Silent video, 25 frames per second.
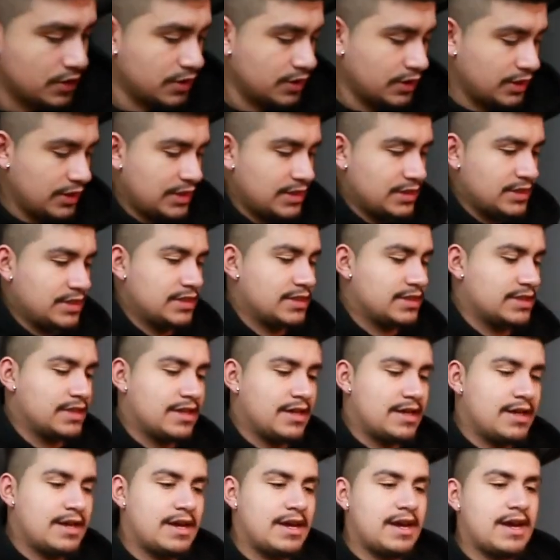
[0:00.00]
the Yeezys
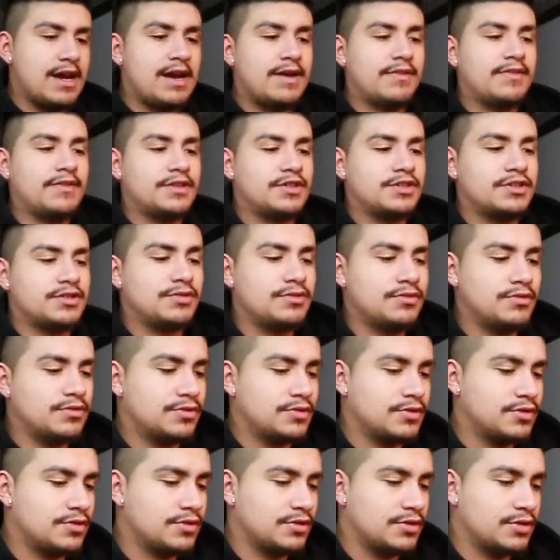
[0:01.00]
have the
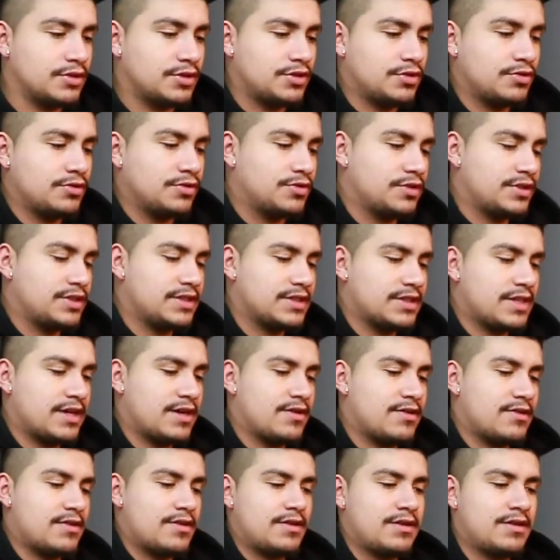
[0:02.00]
shoe trees
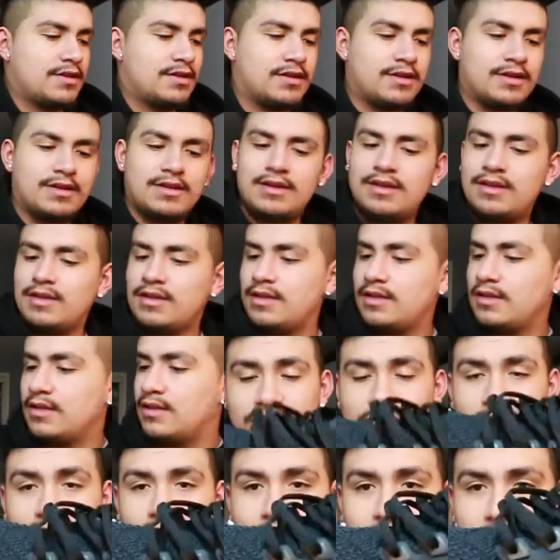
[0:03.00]
now.
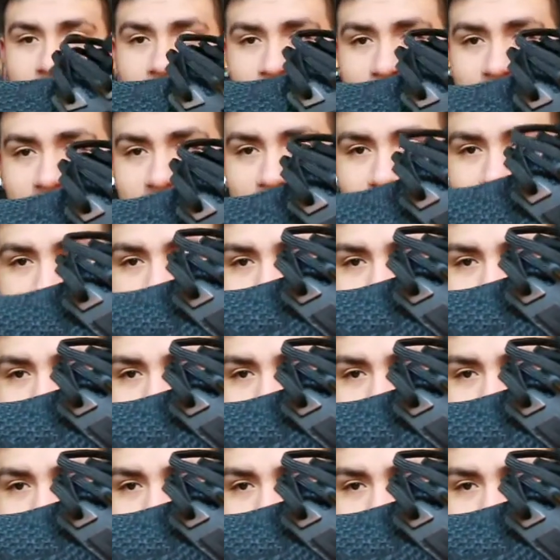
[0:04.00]
So clearly you